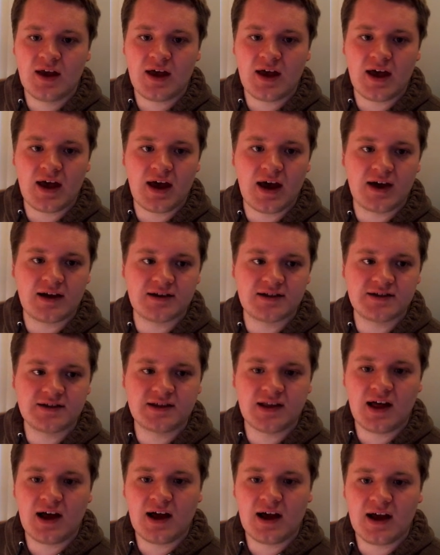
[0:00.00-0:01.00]
add a
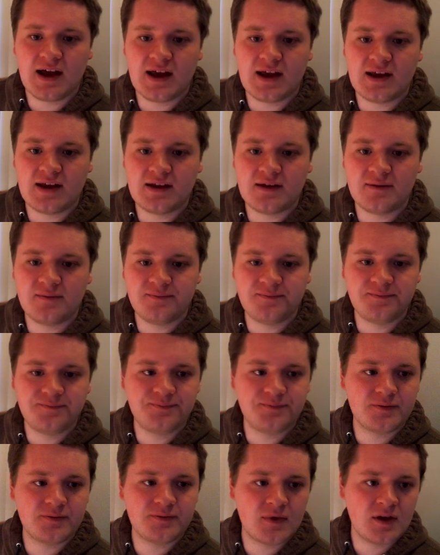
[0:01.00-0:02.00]
slide,
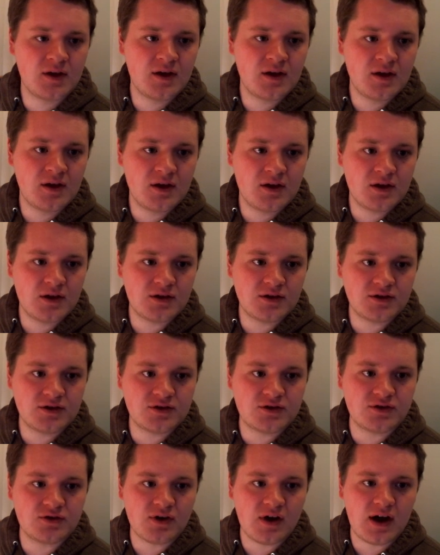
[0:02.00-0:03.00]

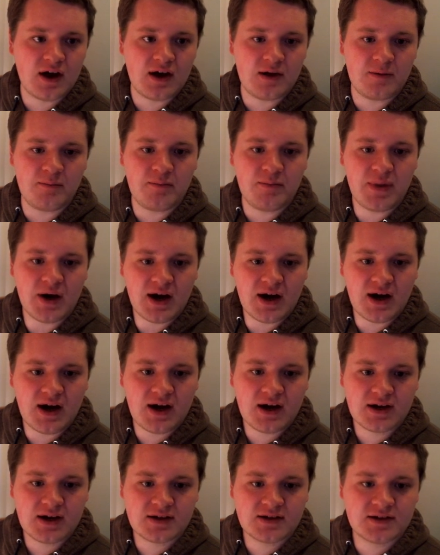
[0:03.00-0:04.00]
draw a
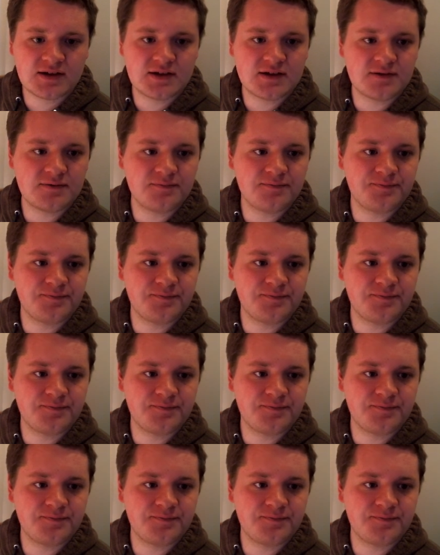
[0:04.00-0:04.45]
box,